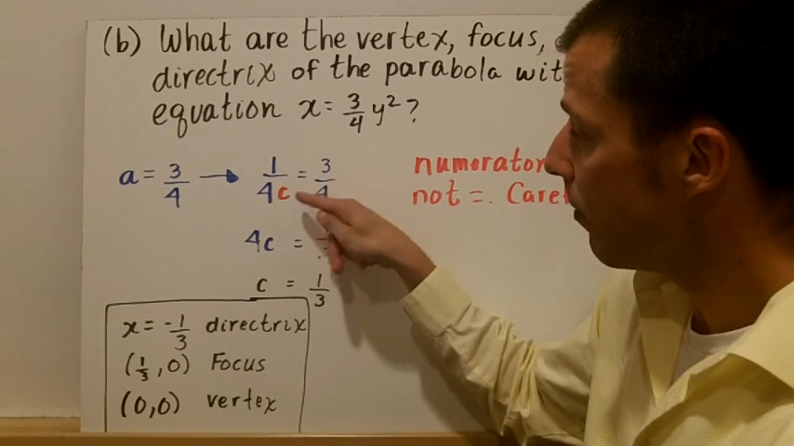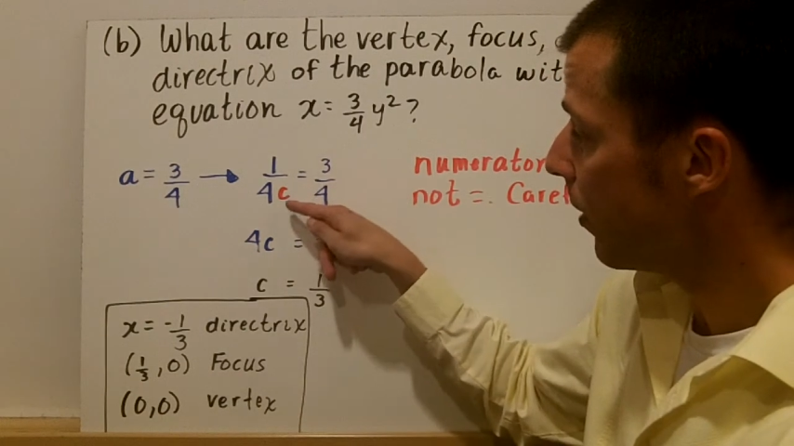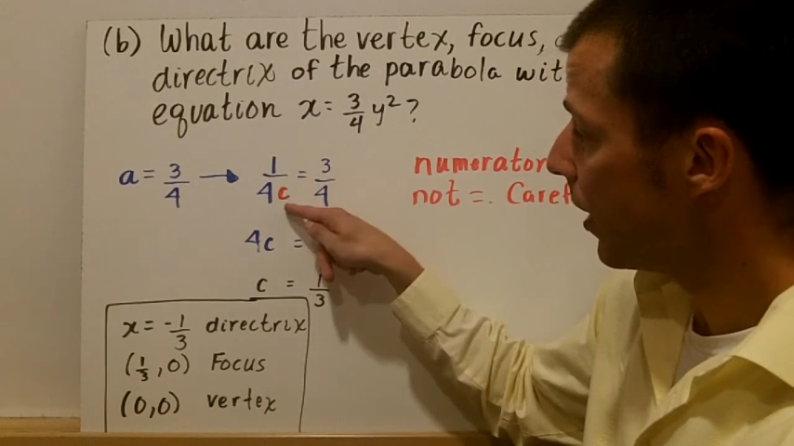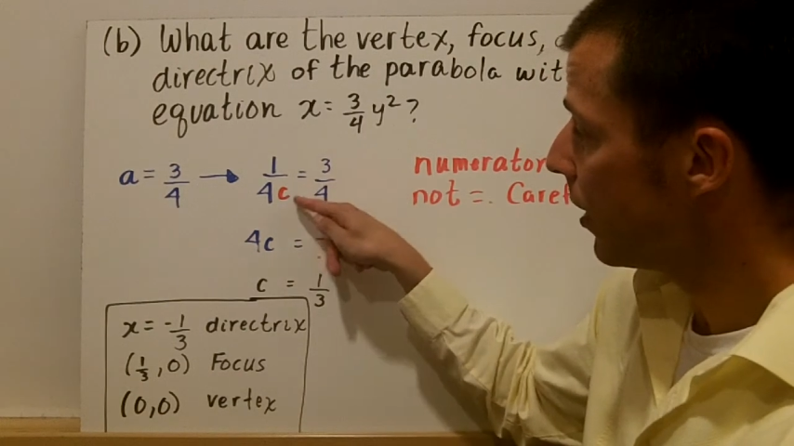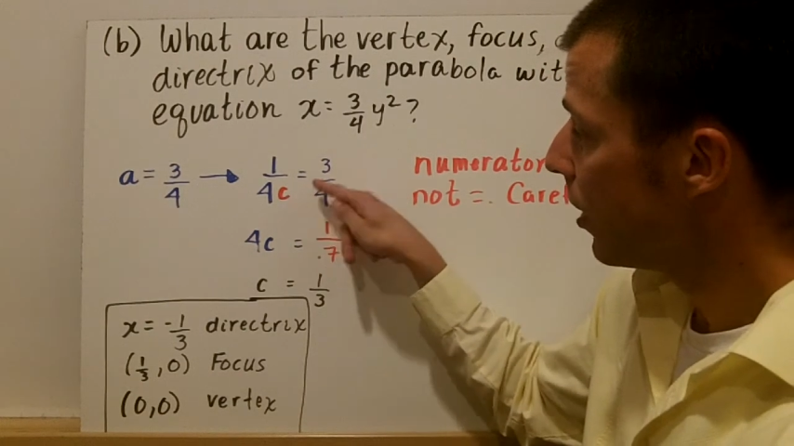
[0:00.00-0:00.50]

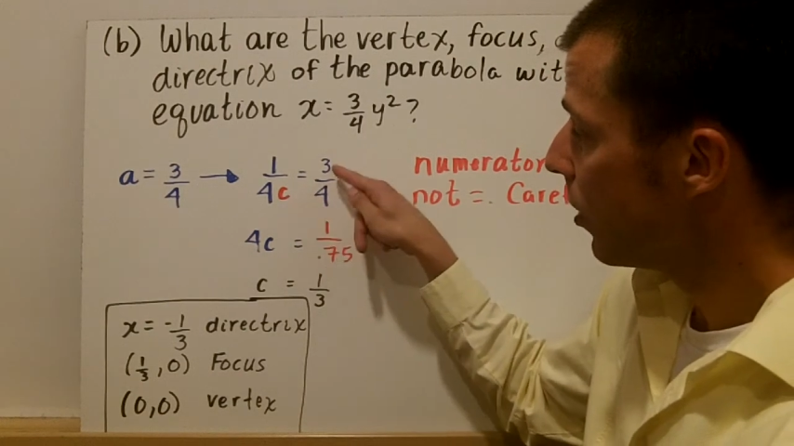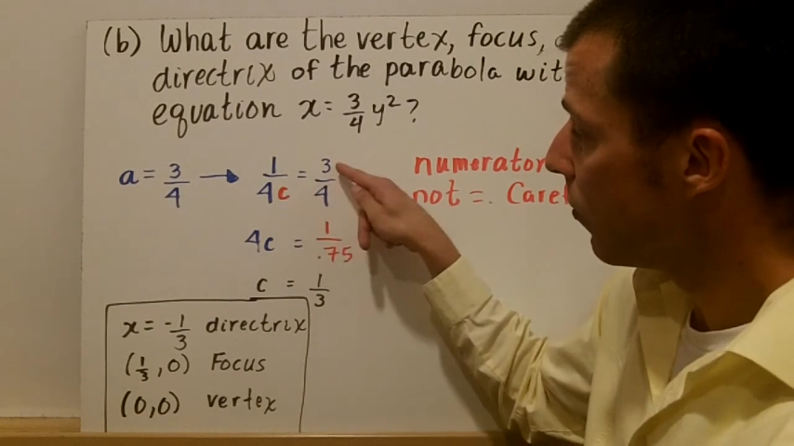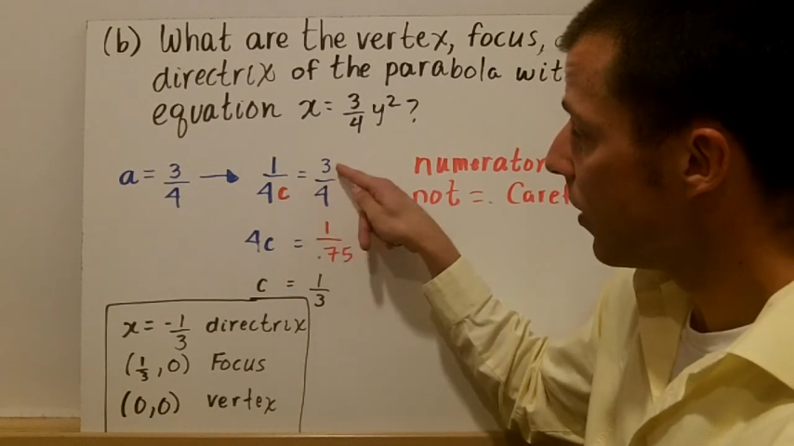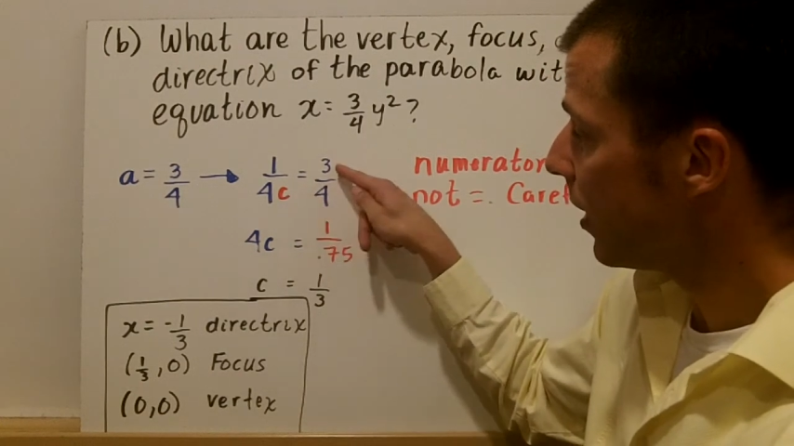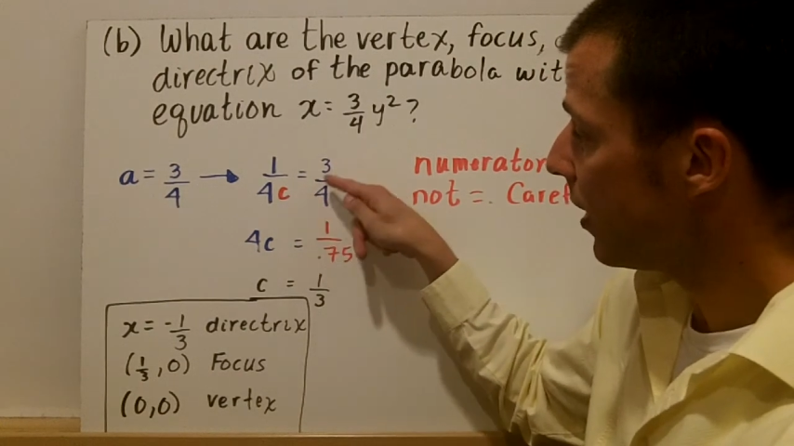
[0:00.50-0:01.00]
but
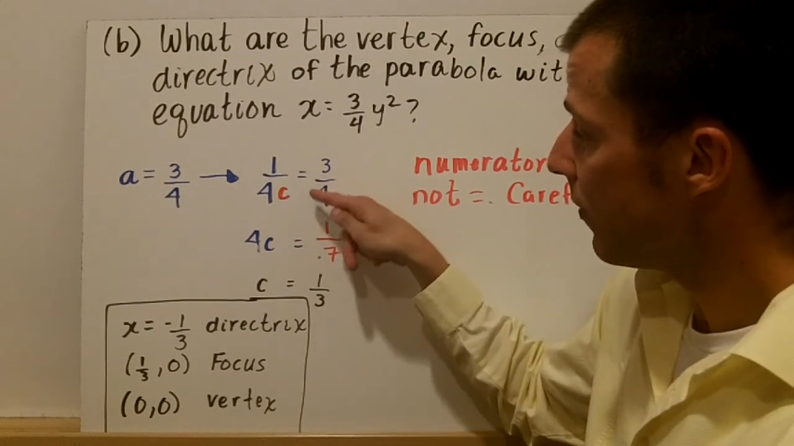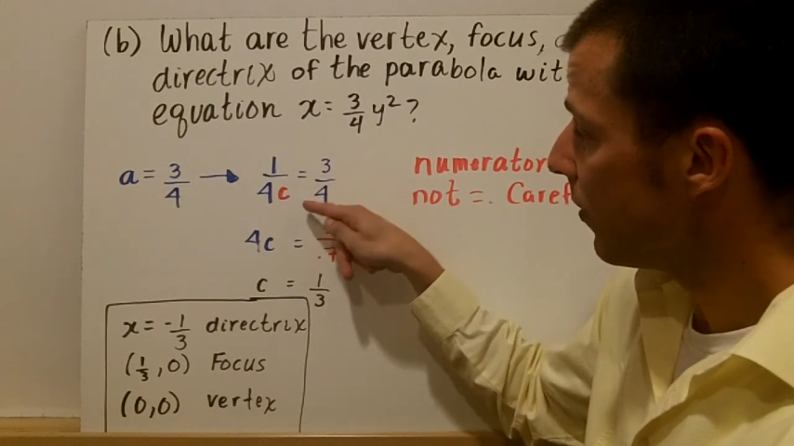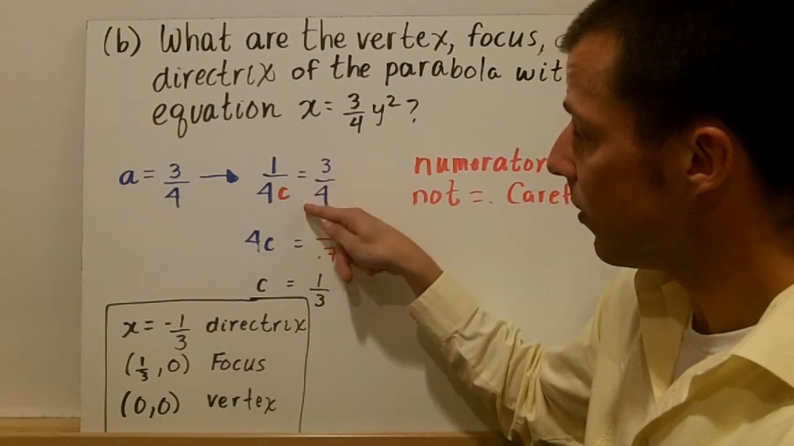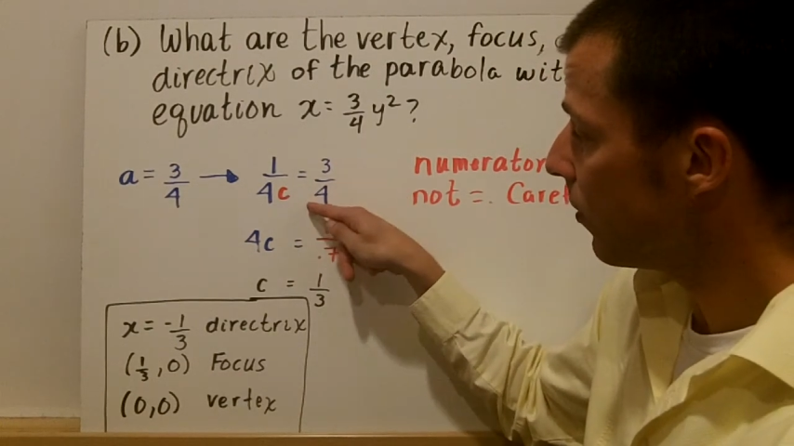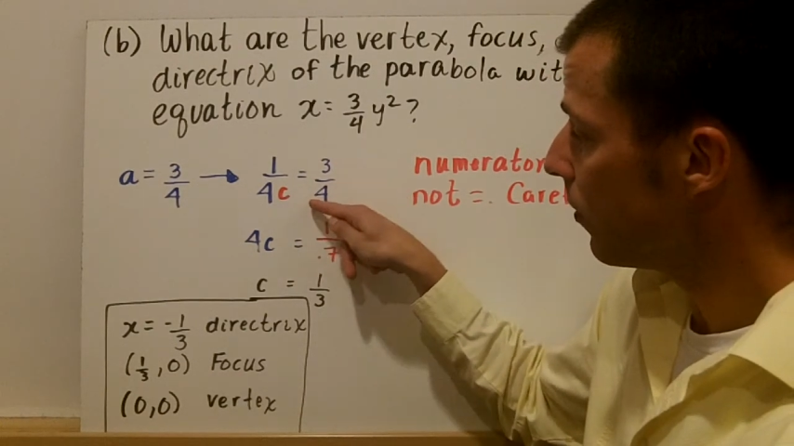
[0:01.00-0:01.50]
we need
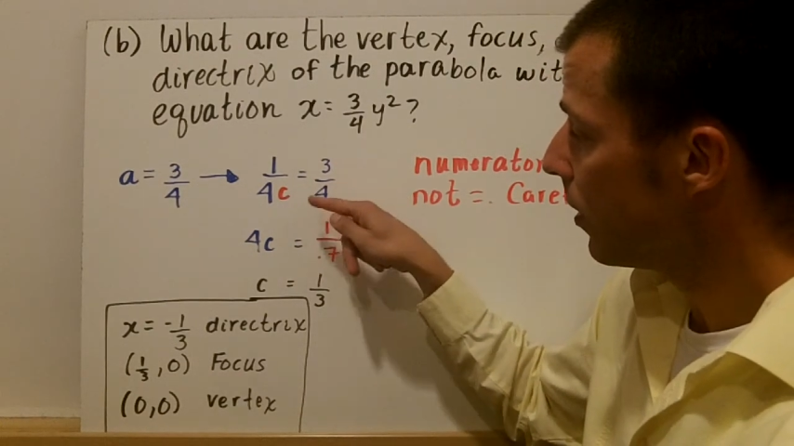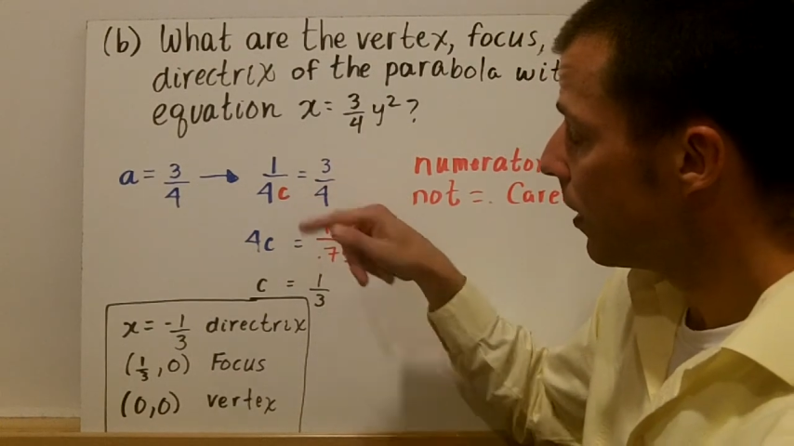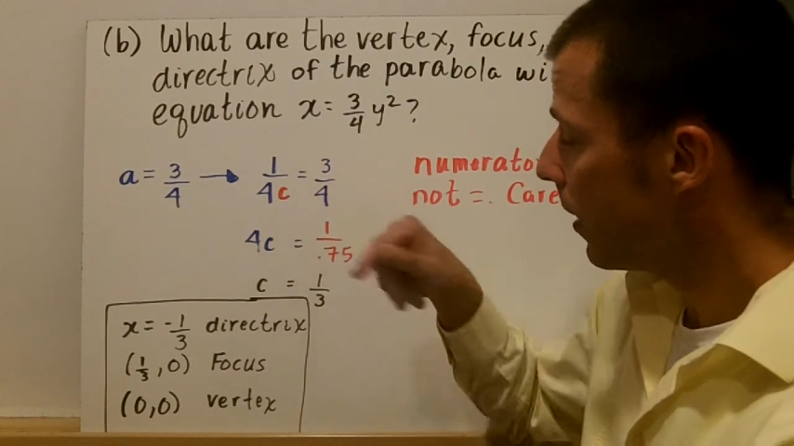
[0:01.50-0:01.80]
to